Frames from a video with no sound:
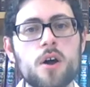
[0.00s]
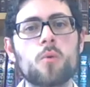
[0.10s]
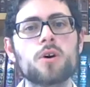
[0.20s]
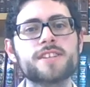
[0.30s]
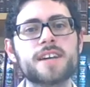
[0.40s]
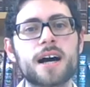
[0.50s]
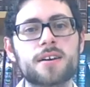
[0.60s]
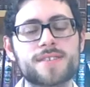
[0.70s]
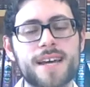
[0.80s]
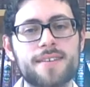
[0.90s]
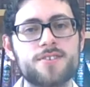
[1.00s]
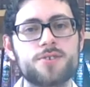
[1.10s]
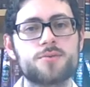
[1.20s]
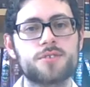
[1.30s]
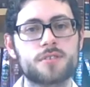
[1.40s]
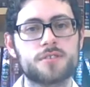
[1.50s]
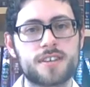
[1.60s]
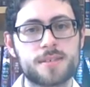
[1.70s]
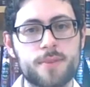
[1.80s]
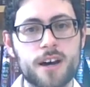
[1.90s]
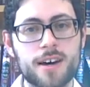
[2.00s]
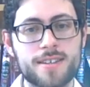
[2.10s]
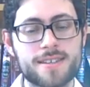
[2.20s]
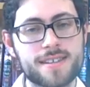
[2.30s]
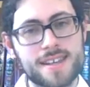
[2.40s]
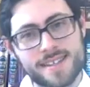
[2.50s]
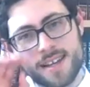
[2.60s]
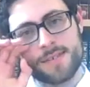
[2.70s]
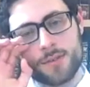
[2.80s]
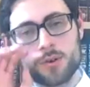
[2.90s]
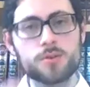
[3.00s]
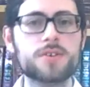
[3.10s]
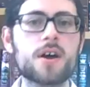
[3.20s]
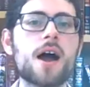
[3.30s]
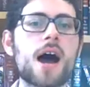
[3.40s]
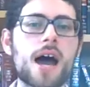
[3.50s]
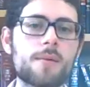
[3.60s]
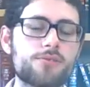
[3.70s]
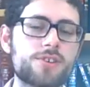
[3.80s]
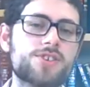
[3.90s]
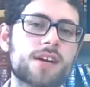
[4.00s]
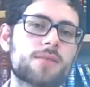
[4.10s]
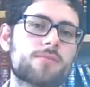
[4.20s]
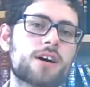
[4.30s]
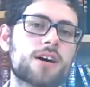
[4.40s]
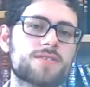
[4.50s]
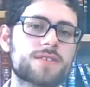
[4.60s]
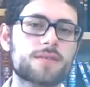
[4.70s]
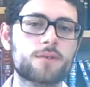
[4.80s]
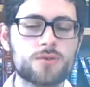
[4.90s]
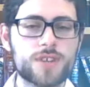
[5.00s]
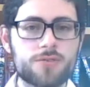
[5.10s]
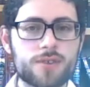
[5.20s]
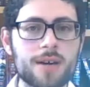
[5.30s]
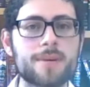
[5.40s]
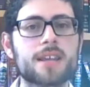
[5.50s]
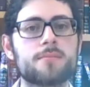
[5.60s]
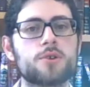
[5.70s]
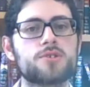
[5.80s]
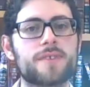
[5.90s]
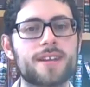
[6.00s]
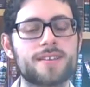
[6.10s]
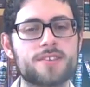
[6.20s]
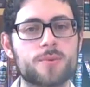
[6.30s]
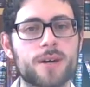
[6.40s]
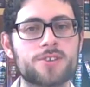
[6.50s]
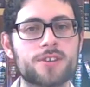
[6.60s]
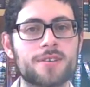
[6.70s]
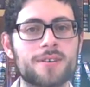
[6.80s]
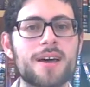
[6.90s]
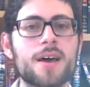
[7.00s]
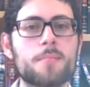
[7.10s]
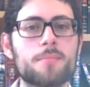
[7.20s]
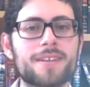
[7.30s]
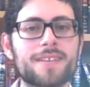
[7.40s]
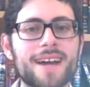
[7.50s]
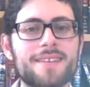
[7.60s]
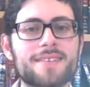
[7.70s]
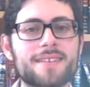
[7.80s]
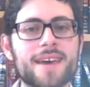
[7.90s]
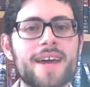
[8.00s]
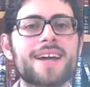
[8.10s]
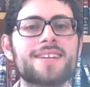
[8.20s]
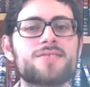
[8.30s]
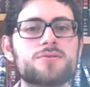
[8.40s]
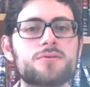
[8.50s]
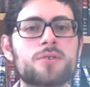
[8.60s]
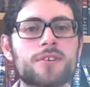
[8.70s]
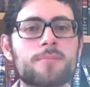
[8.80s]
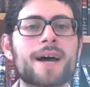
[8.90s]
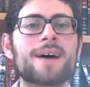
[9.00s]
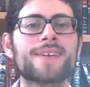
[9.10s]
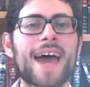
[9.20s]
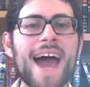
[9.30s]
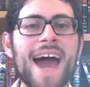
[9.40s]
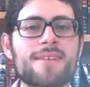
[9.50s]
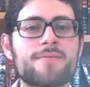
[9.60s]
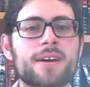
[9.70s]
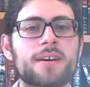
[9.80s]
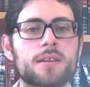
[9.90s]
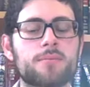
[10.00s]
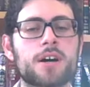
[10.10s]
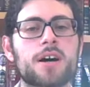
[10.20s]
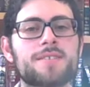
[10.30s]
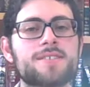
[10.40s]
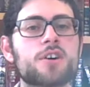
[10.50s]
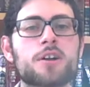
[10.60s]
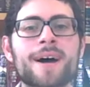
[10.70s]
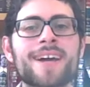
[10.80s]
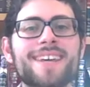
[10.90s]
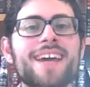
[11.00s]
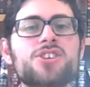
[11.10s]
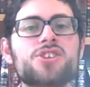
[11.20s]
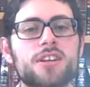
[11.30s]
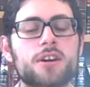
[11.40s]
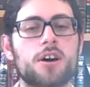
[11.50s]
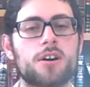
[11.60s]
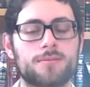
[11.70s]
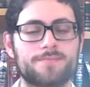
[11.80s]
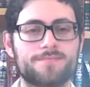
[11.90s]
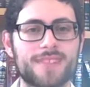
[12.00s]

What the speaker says: what's Yaakov's attitude to his brachas? He says, yes, of course, I appreciate the brachas, and of course, I try and make the most of any situation. But at the end of the day, it's not about having the brachas. It's not about yesh li kol.